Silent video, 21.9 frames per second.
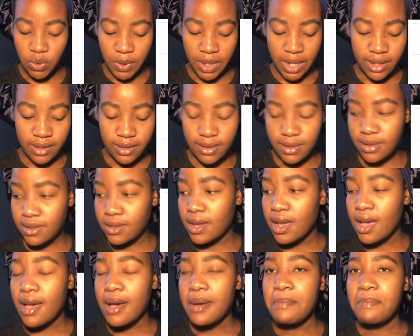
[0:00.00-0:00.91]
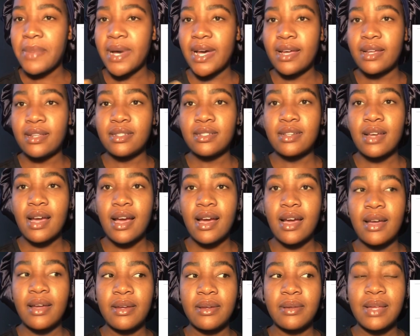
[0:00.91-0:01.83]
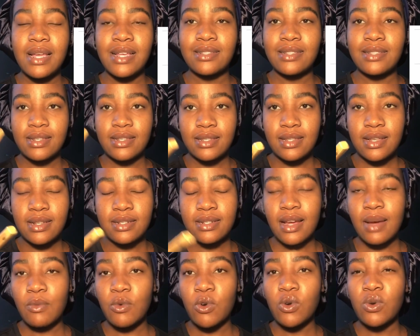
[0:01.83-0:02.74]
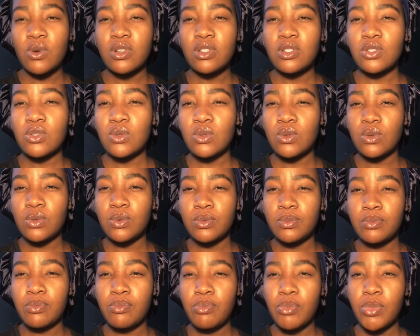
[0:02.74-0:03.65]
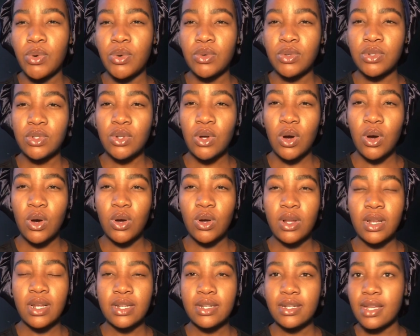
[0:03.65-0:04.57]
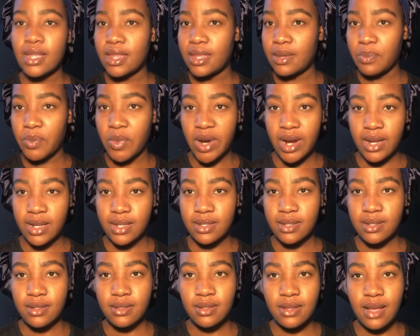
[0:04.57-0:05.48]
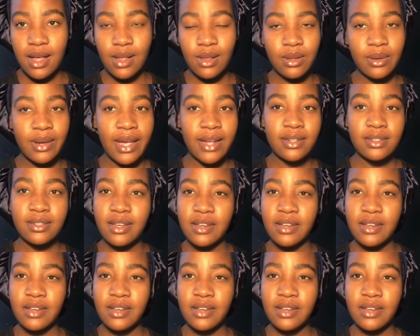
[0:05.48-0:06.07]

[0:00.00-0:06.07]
rands but I, as said i'm going to put all the prices all right